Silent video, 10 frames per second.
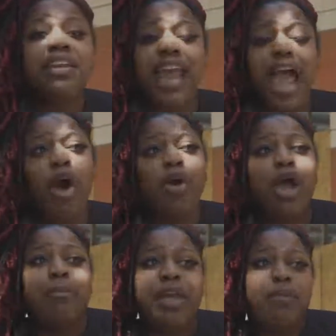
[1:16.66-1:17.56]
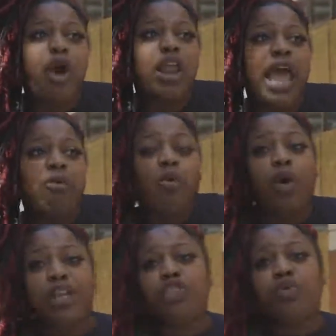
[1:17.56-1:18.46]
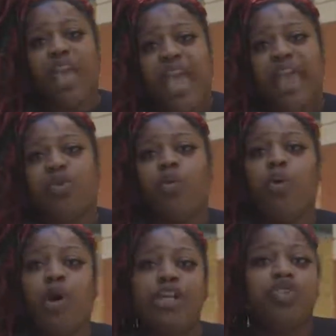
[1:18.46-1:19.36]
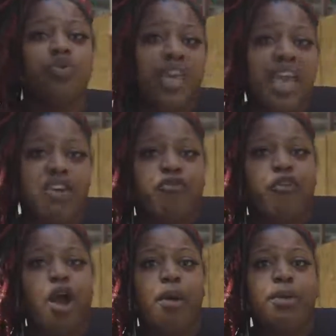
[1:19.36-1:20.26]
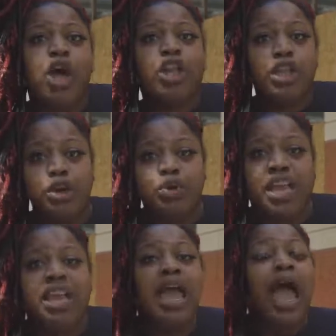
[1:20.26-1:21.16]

Now, people are like, well, what did you gain? Well, what did you get from looting?